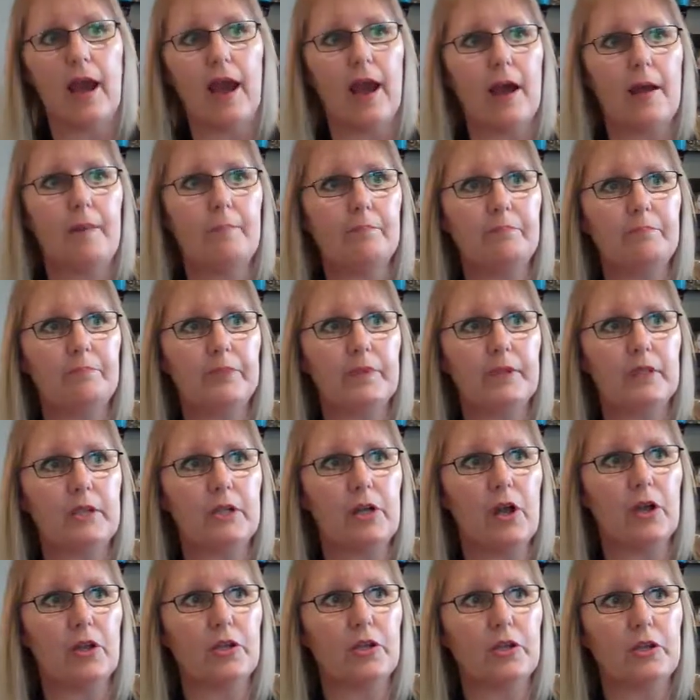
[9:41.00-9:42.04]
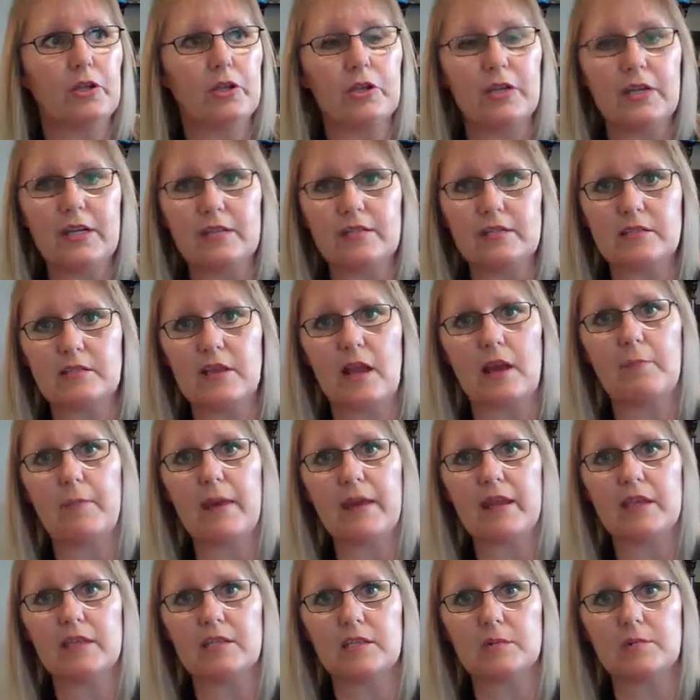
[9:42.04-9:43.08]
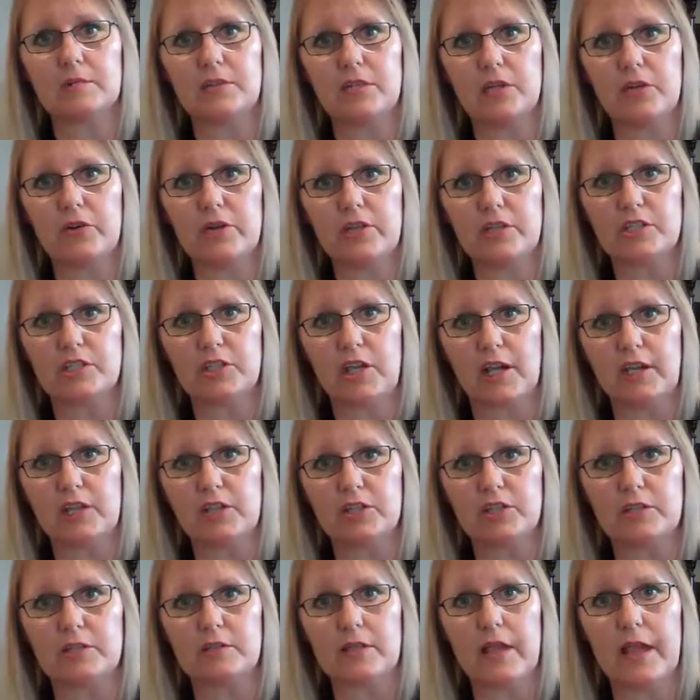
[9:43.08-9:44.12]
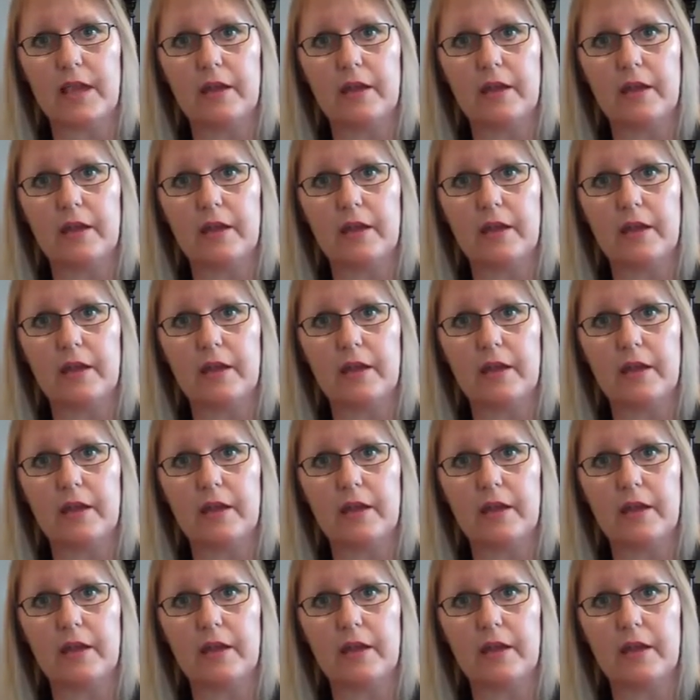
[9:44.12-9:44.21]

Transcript: Um, you know, you, you need to start making some serious changes.